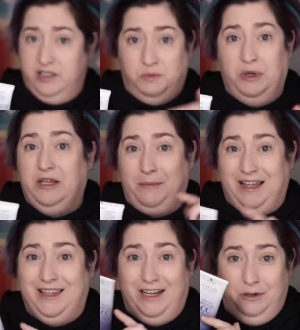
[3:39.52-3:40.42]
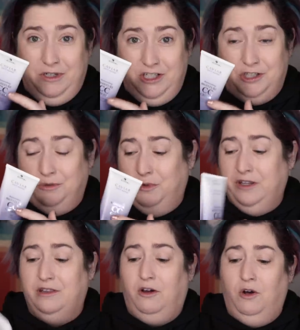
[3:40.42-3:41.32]
speaking my language
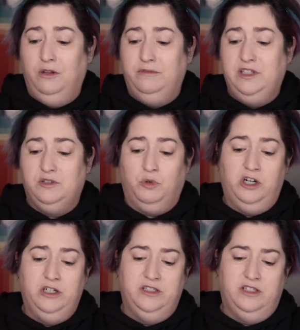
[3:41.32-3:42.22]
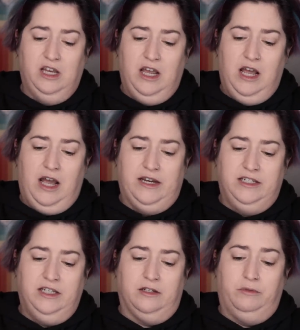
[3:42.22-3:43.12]
with all of these words. I
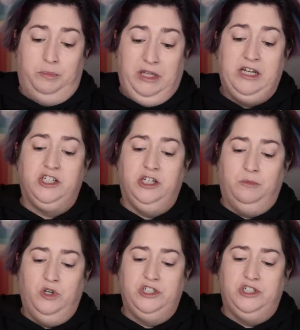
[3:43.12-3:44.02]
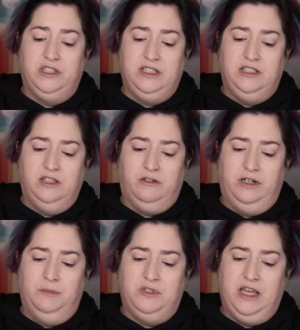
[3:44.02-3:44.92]
did. Replenishing Moisture CC
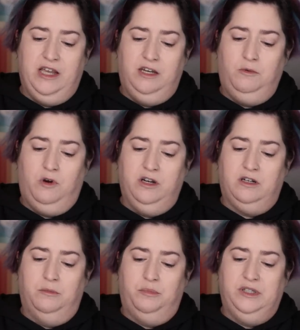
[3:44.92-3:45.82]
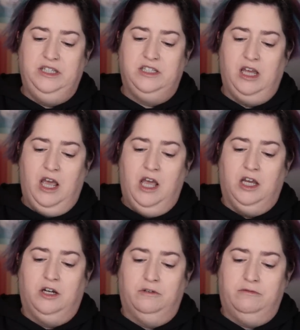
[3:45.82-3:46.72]
Cream, 10 in 1 complete
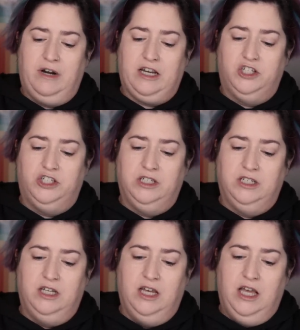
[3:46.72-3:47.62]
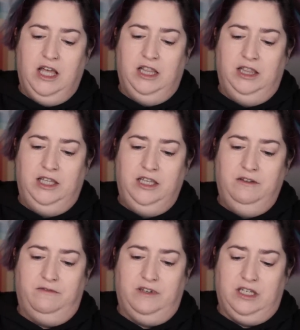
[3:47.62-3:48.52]
correction
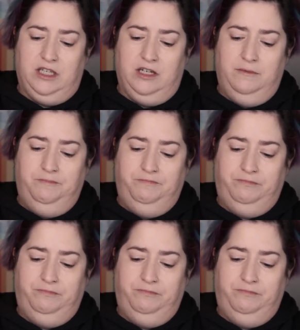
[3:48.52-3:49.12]
leave-in.